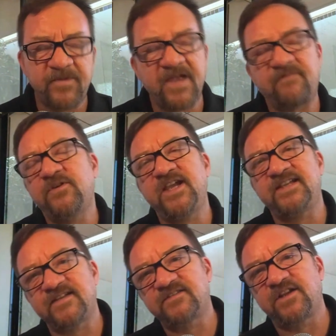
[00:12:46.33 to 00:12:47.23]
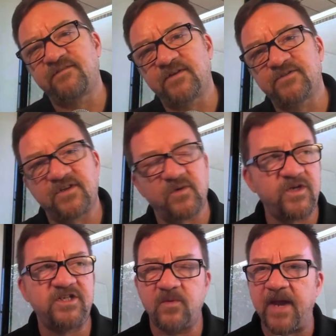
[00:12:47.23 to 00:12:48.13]
Now, for you guys outside of Arizona,
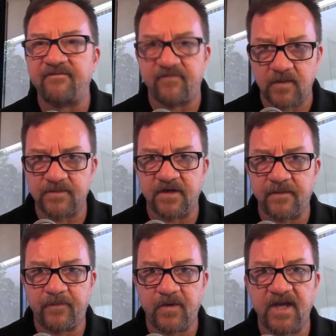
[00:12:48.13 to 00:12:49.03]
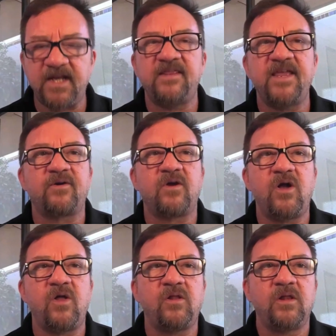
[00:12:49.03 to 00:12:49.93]
we do have farms here, all right, they are
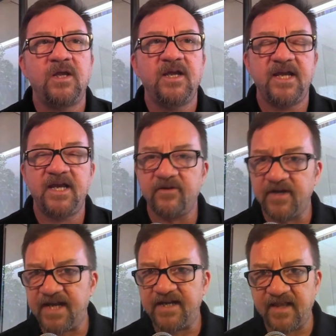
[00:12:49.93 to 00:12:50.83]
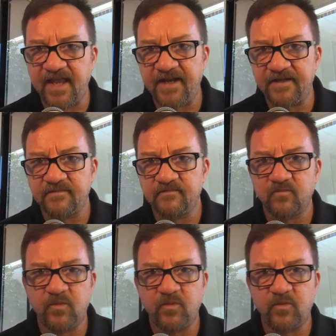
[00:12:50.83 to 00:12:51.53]
all irrigated land.